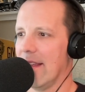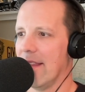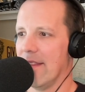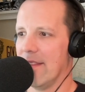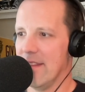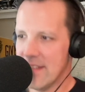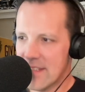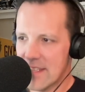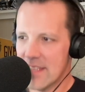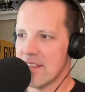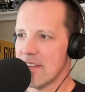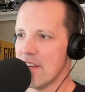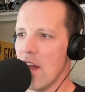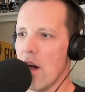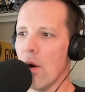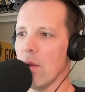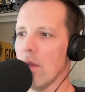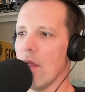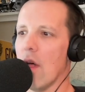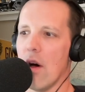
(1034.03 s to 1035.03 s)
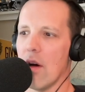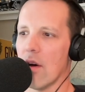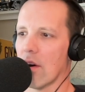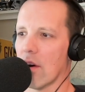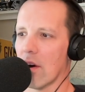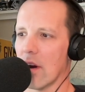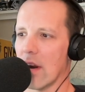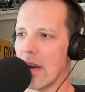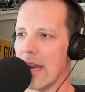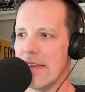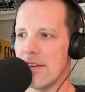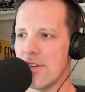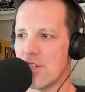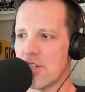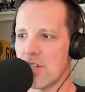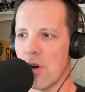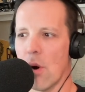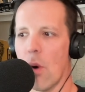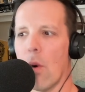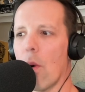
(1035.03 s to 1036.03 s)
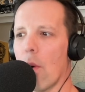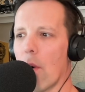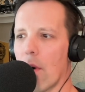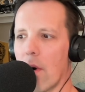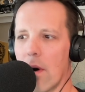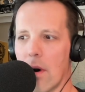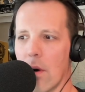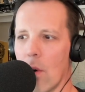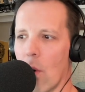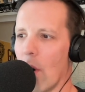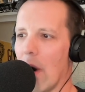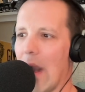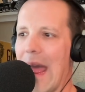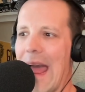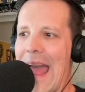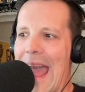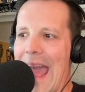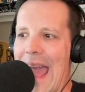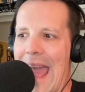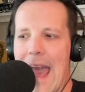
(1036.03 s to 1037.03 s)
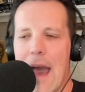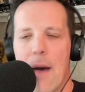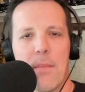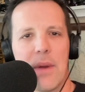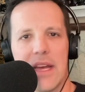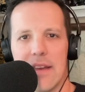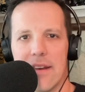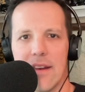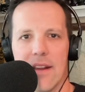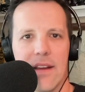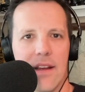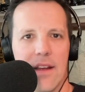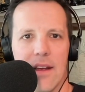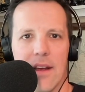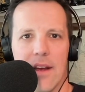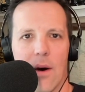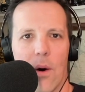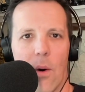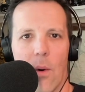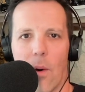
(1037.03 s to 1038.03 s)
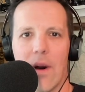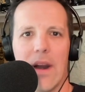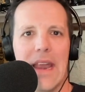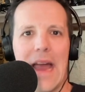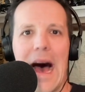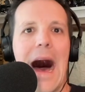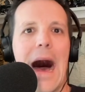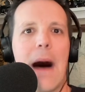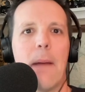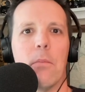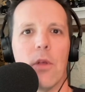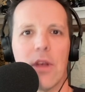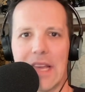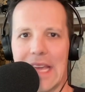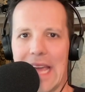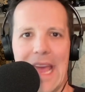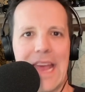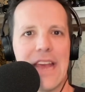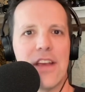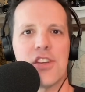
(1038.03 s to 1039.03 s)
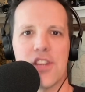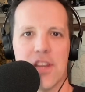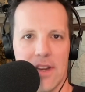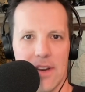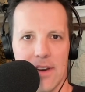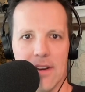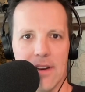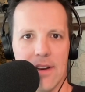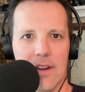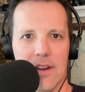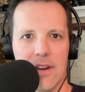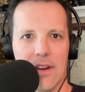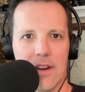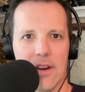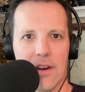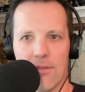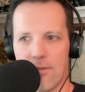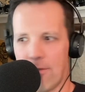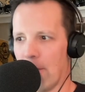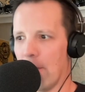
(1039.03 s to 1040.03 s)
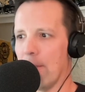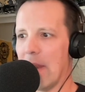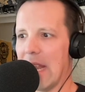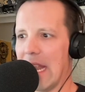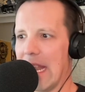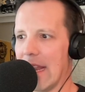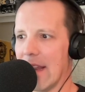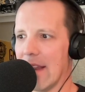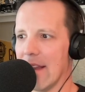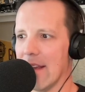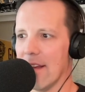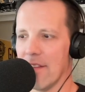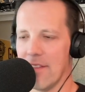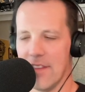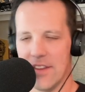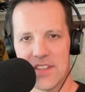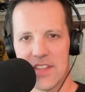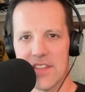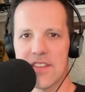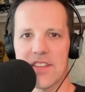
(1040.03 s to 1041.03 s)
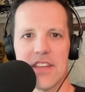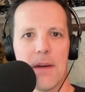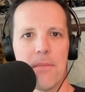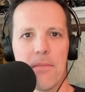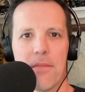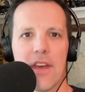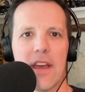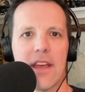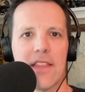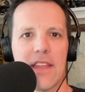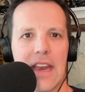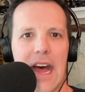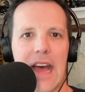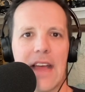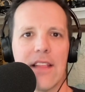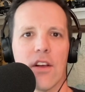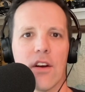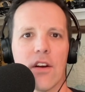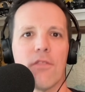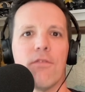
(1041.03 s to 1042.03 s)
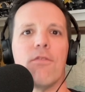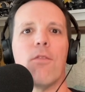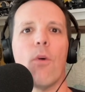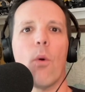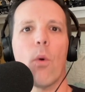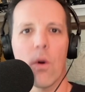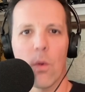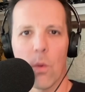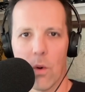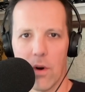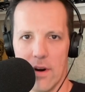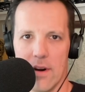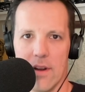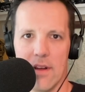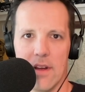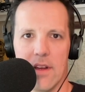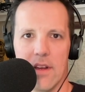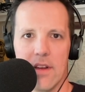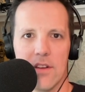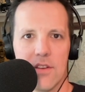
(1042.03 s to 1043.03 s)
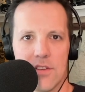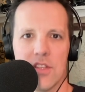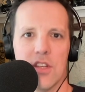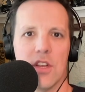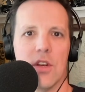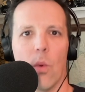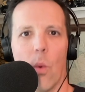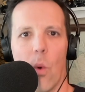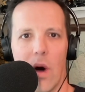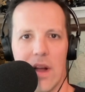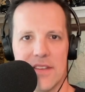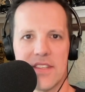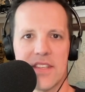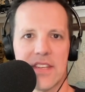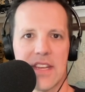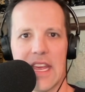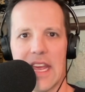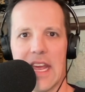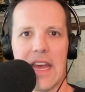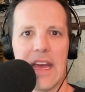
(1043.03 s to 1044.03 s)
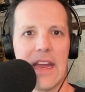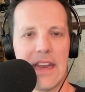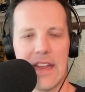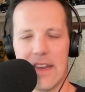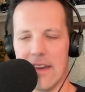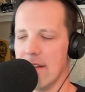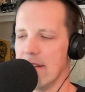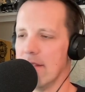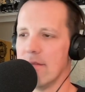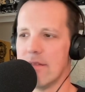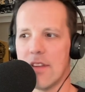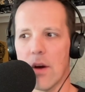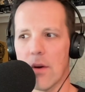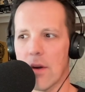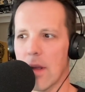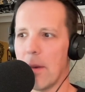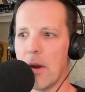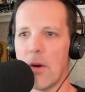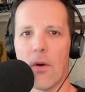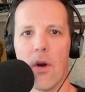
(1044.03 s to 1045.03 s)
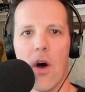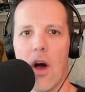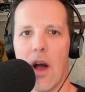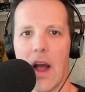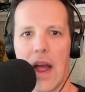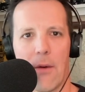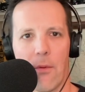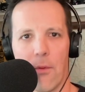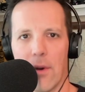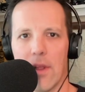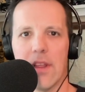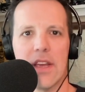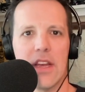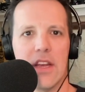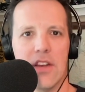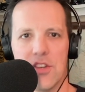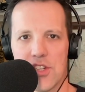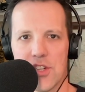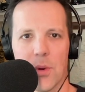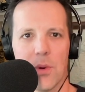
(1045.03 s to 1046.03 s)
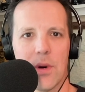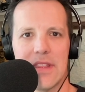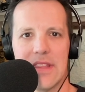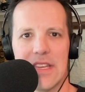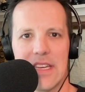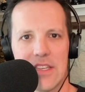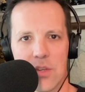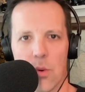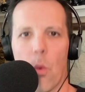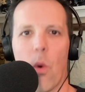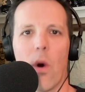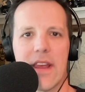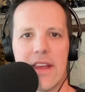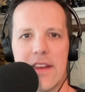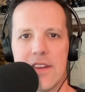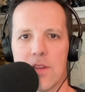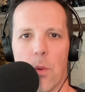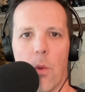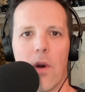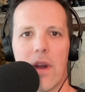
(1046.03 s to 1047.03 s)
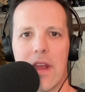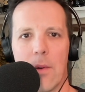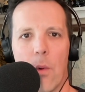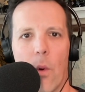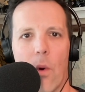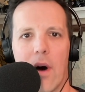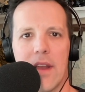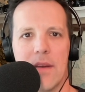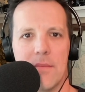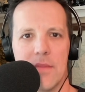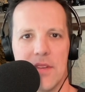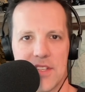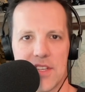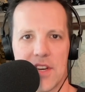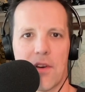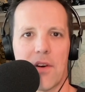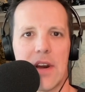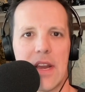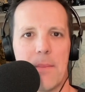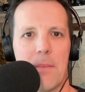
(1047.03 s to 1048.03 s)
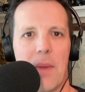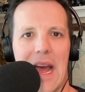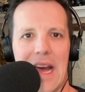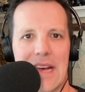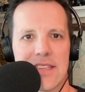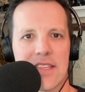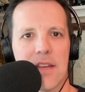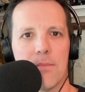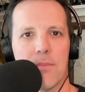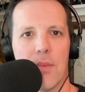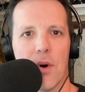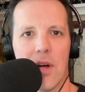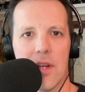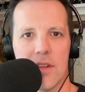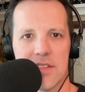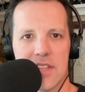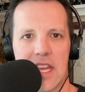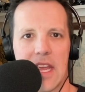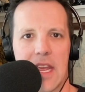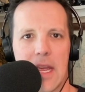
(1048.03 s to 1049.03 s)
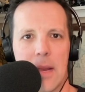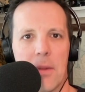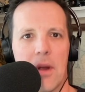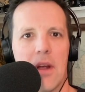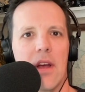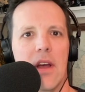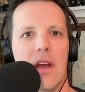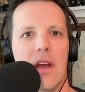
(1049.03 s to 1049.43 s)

This is no longer a chore or a habit or an obligation for me. This is something that I look forward to once again. And don't get me wrong, I really enjoyed the 2021 Missouri basketball team